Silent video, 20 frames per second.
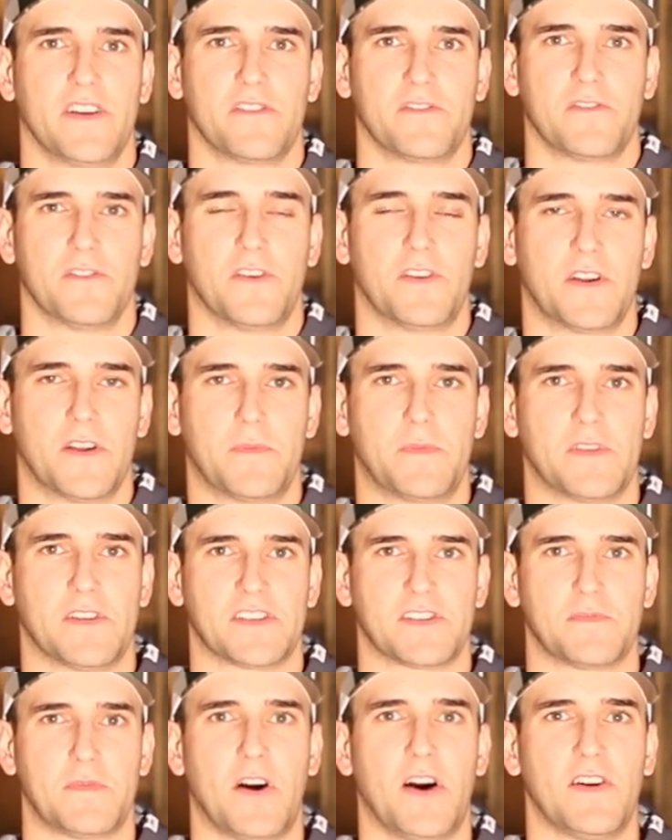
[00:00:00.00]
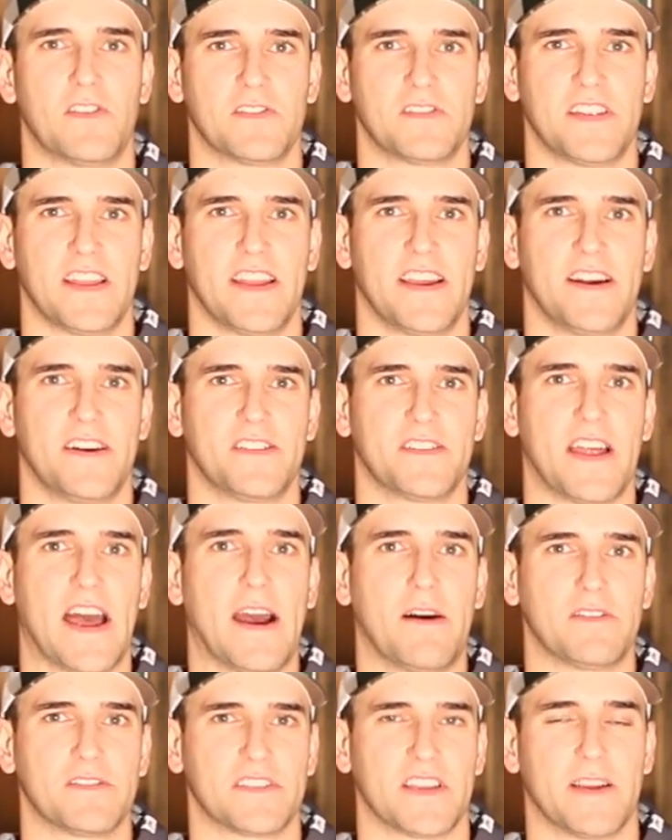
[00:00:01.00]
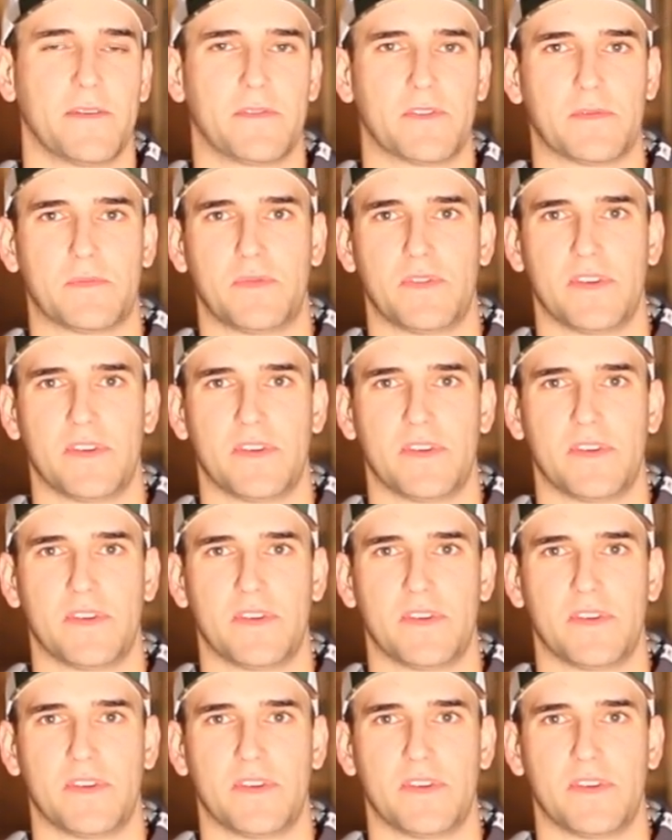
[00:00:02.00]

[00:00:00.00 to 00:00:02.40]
Growing up in a smaller town, I was able to